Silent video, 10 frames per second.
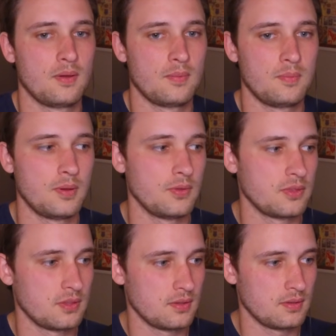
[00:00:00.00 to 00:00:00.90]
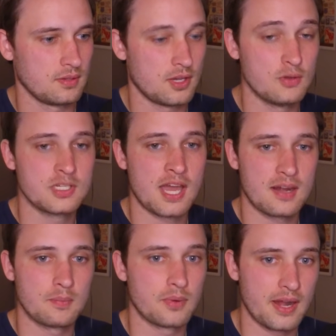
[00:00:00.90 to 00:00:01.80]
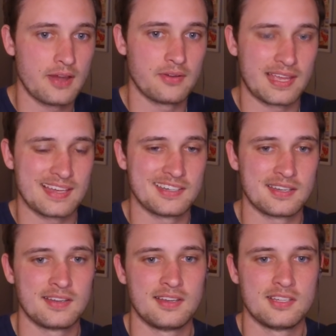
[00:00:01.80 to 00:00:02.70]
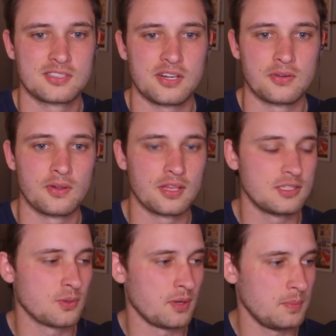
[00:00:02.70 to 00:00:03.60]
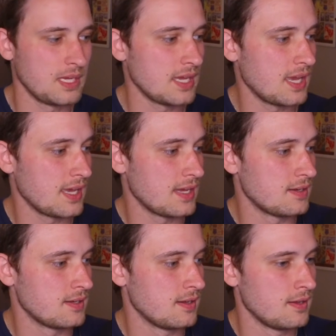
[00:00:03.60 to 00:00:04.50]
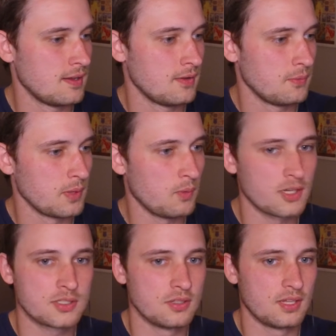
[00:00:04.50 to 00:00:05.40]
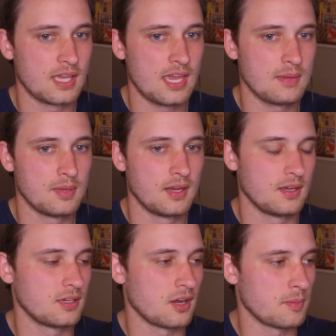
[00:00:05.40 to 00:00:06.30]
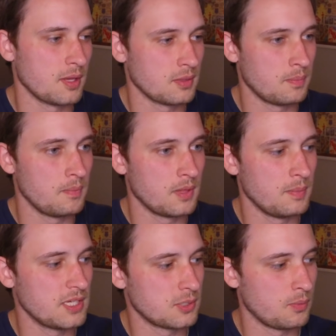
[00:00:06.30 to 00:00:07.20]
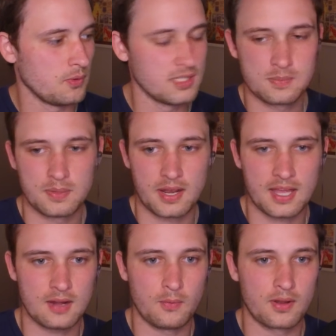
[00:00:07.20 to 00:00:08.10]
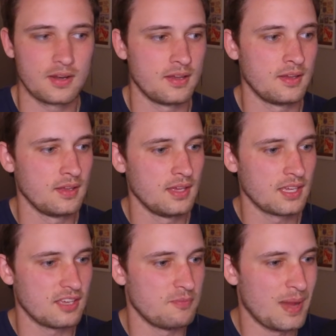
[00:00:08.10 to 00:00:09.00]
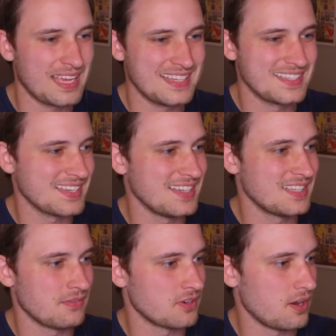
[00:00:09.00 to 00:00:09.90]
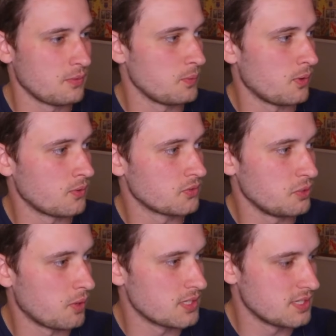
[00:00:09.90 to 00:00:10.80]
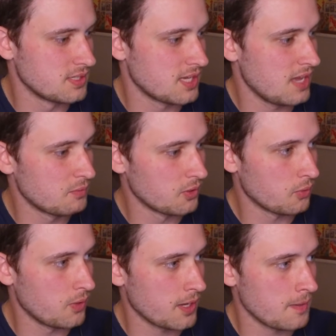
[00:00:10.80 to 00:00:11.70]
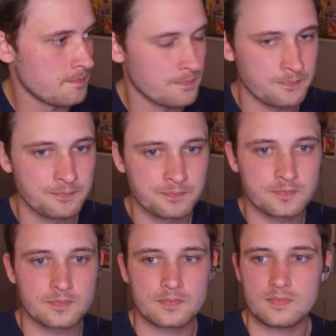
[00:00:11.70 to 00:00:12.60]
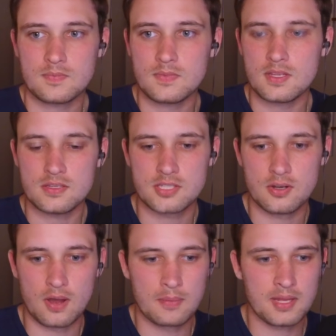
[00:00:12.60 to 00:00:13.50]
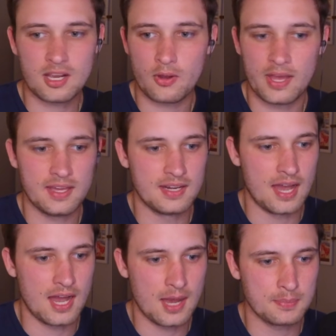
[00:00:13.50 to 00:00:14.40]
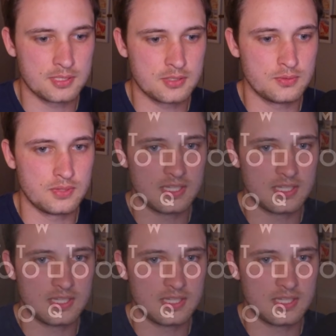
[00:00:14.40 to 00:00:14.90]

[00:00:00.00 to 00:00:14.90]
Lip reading: both Coach Adam Brown and Trey Rowland join me, and we watch through the game and talk about the major points. But I kind of wanted to give my insights after I rewatch this game real quick. So I'm going to go ahead and hop to the